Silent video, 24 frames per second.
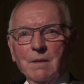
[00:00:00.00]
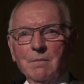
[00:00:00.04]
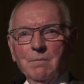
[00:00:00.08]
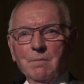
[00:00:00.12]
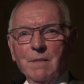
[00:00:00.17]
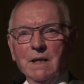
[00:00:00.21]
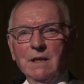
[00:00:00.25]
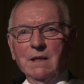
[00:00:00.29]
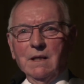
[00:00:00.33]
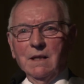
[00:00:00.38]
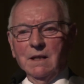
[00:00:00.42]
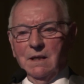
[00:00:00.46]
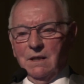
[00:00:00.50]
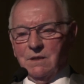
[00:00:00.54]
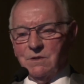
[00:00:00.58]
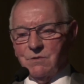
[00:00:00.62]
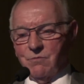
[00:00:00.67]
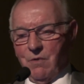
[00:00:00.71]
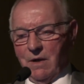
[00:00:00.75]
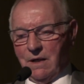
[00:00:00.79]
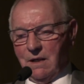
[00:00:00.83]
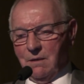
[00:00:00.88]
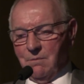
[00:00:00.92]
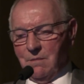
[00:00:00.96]
making its
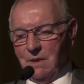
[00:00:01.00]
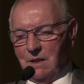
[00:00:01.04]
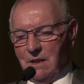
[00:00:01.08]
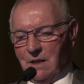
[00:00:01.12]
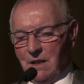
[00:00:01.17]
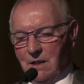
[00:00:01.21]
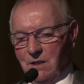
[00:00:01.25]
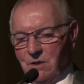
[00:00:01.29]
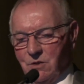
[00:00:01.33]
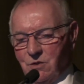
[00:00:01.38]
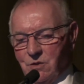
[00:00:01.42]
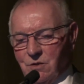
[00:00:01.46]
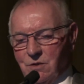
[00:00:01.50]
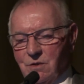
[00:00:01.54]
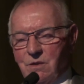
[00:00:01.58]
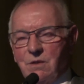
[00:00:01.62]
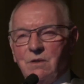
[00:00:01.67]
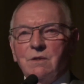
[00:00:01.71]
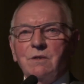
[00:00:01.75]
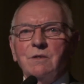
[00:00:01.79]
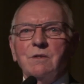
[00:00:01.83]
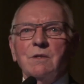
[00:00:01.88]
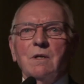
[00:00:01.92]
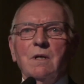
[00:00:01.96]

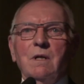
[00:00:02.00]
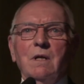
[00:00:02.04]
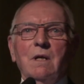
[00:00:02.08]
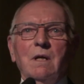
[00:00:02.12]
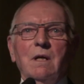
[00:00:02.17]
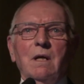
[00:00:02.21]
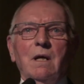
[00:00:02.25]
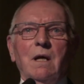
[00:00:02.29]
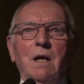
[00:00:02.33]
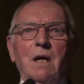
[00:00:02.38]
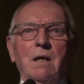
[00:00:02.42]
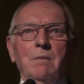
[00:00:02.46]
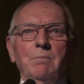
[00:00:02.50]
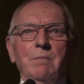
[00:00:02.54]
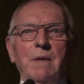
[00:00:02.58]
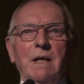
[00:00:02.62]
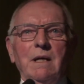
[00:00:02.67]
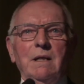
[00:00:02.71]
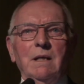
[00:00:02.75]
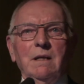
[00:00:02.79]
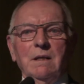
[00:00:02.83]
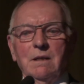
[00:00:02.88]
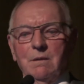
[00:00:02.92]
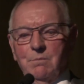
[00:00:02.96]
recommendations and
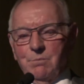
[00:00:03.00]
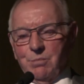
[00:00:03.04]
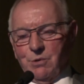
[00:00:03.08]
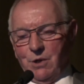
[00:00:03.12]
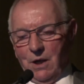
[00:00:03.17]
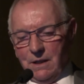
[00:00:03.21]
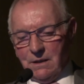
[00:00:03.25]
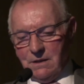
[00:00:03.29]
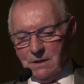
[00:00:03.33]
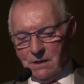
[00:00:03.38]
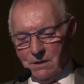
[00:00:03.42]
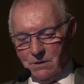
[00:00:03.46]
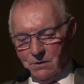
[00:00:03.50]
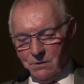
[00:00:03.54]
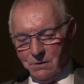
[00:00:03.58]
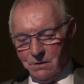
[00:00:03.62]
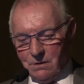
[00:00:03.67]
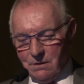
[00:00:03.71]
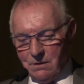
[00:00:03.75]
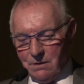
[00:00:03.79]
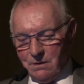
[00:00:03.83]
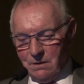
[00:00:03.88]
making them practical.